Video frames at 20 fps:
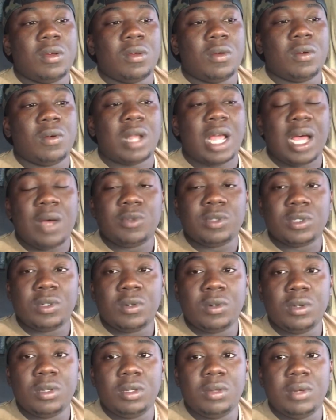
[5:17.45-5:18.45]
When I was
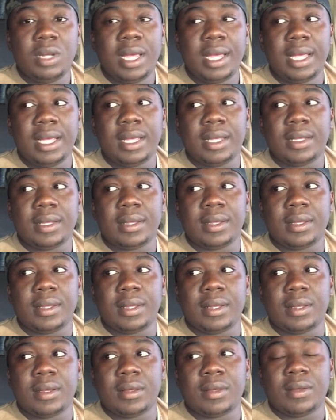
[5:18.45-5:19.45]
going through that
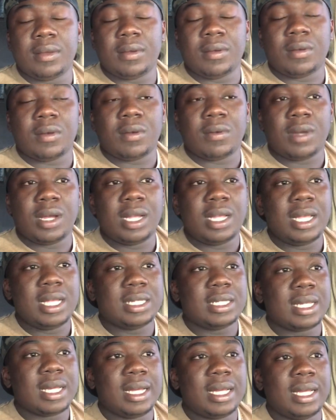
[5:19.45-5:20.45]
around that
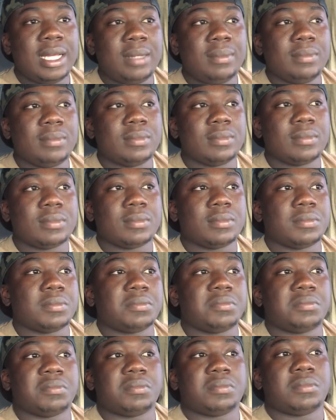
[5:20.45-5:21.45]
time,
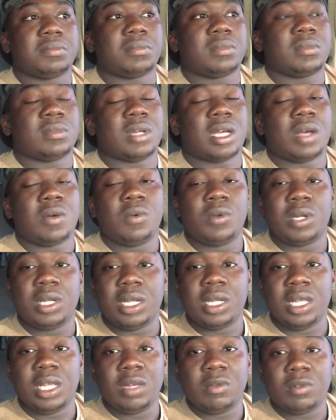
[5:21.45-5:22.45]
I wanted to
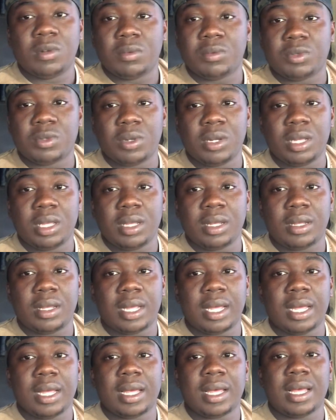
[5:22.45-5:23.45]
give up trucking.
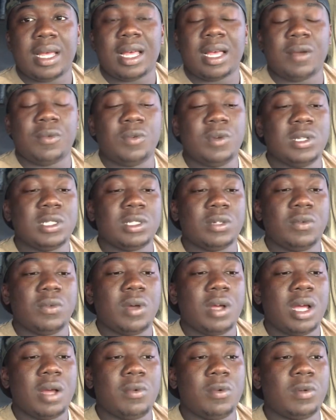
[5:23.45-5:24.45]
I wasn't
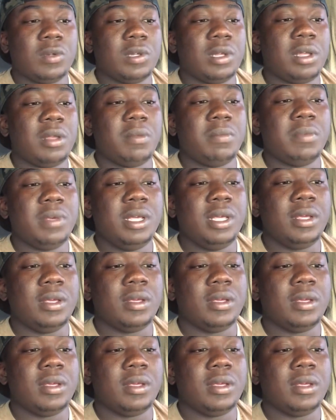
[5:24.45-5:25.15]
where I wanted to be.